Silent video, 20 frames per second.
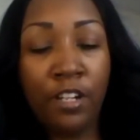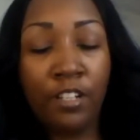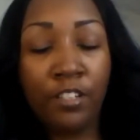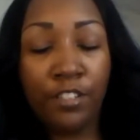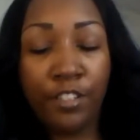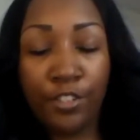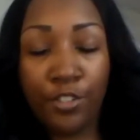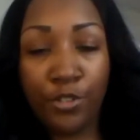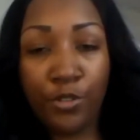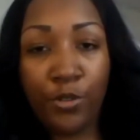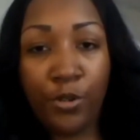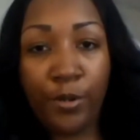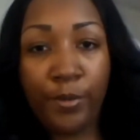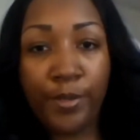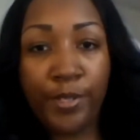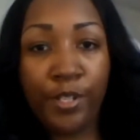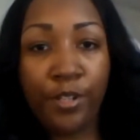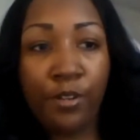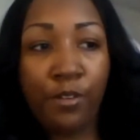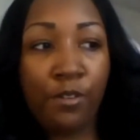
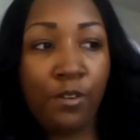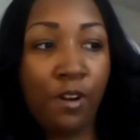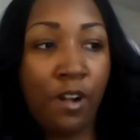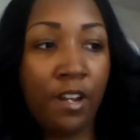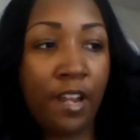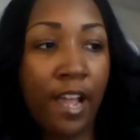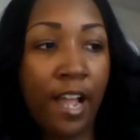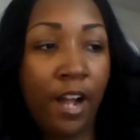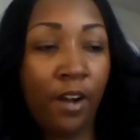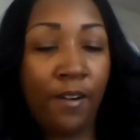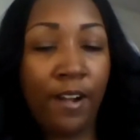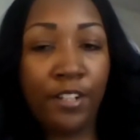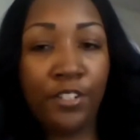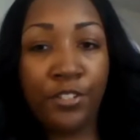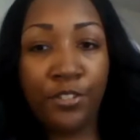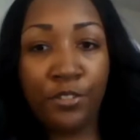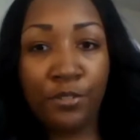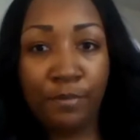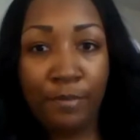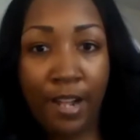tutorial on how I
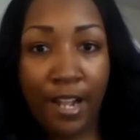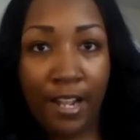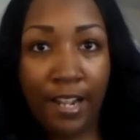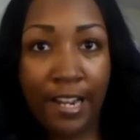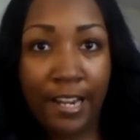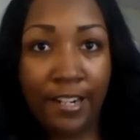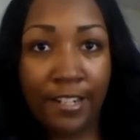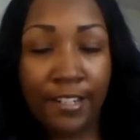do my